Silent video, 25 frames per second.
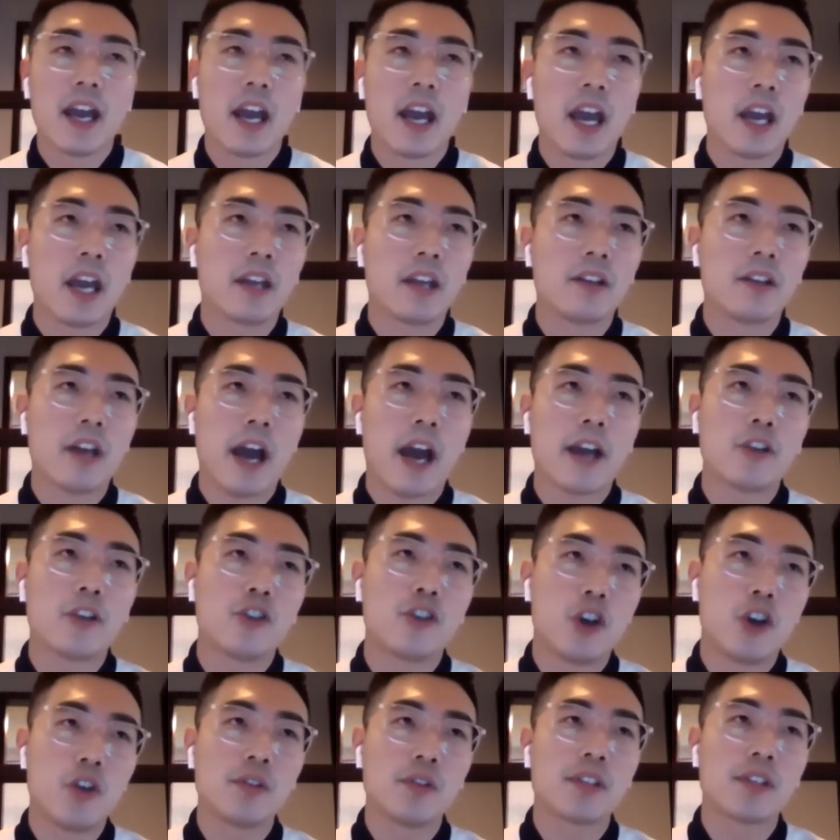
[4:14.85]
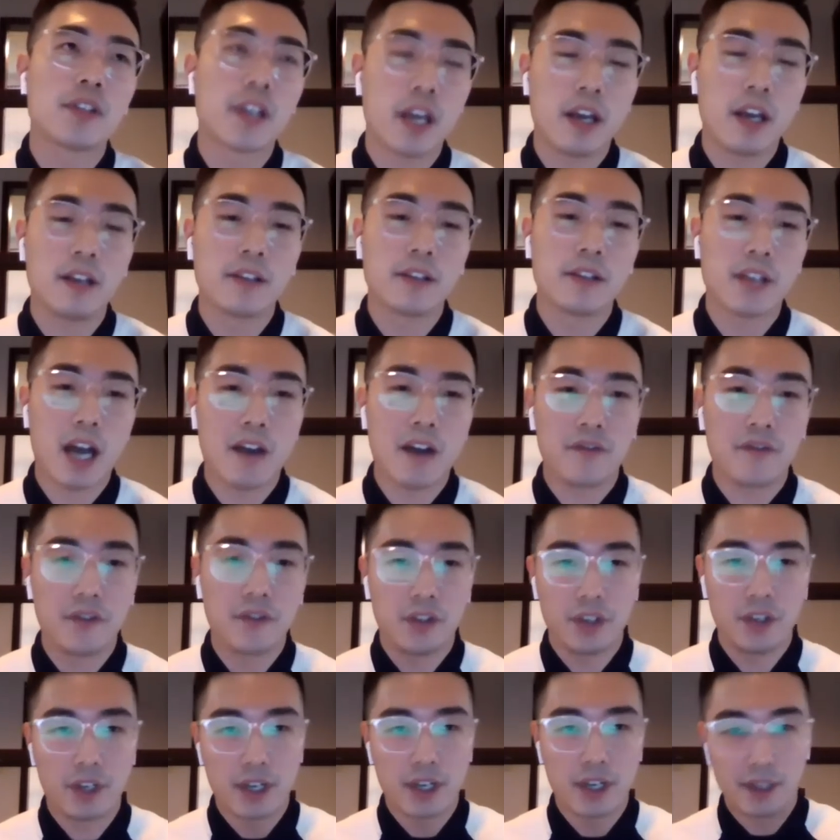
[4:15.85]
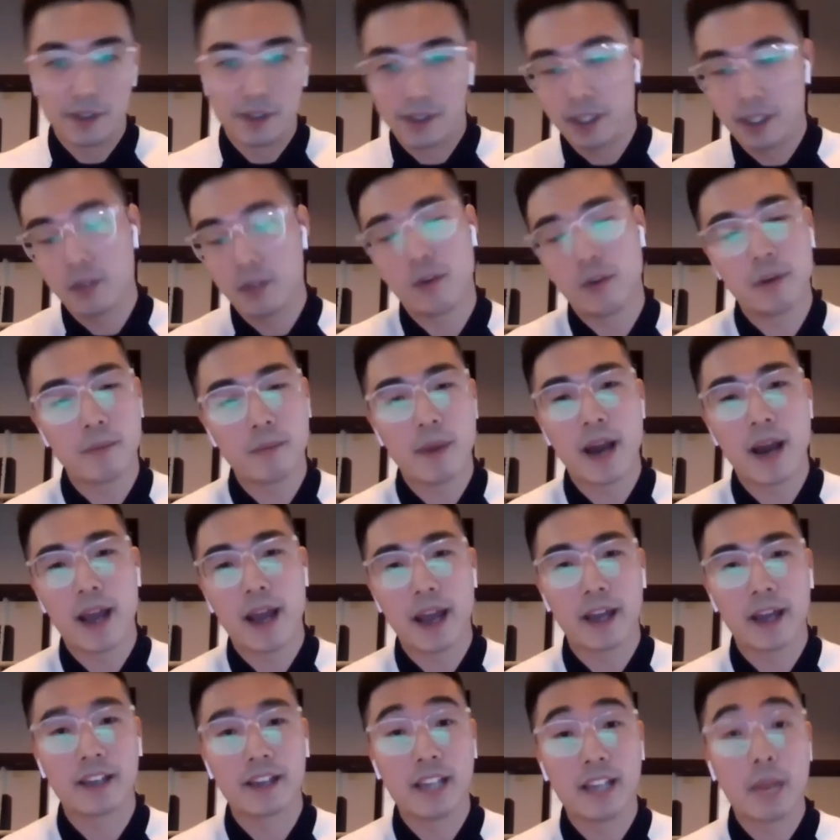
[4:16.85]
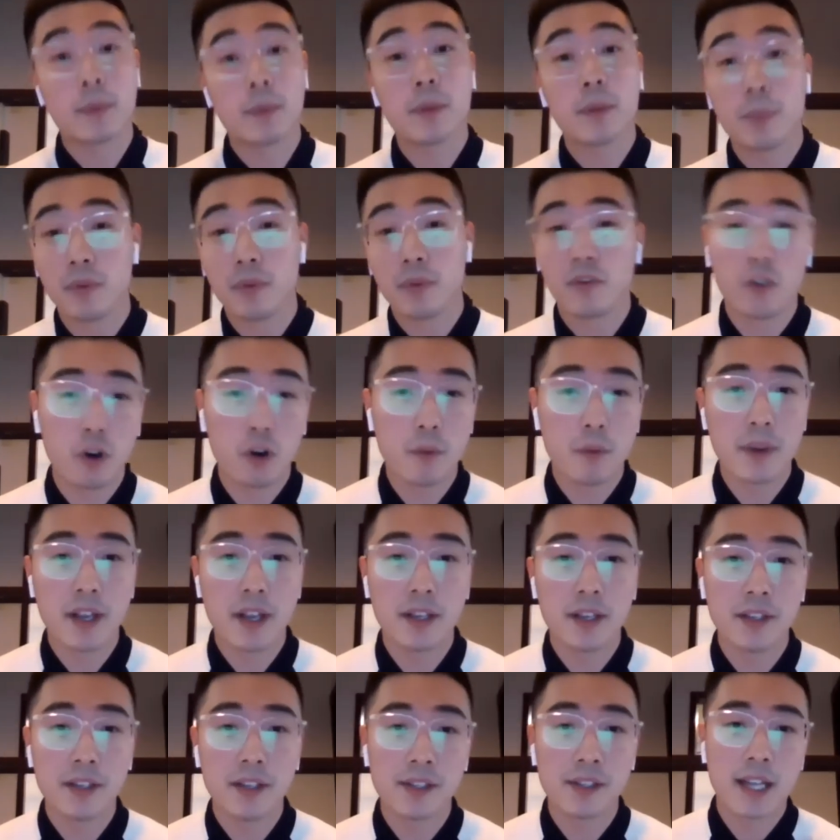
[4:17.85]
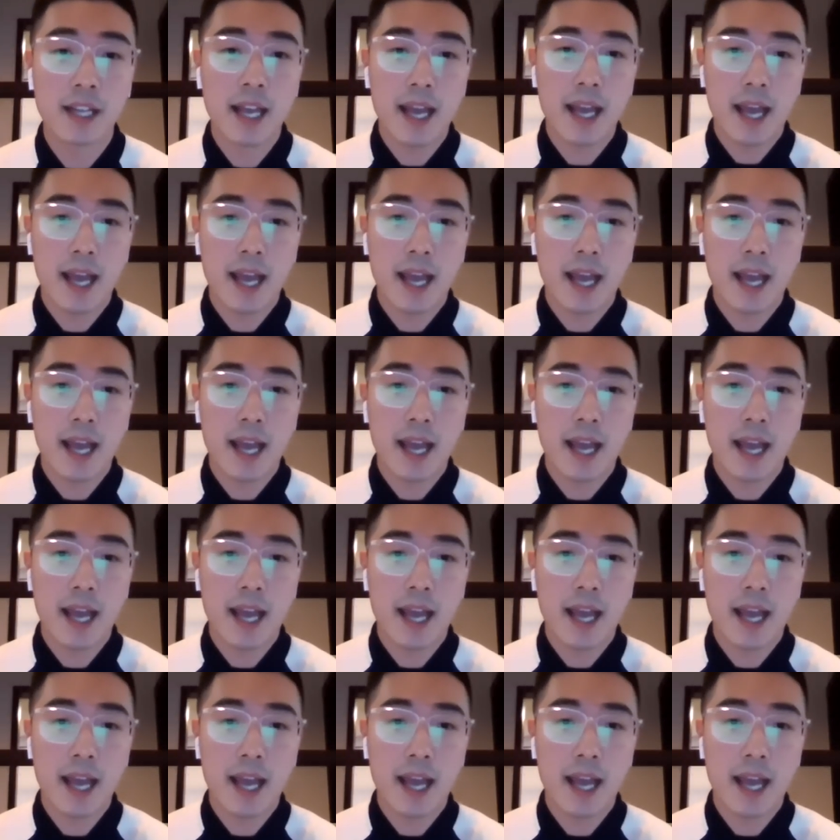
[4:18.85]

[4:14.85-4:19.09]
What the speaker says: And I chose Kent after considering my academic performance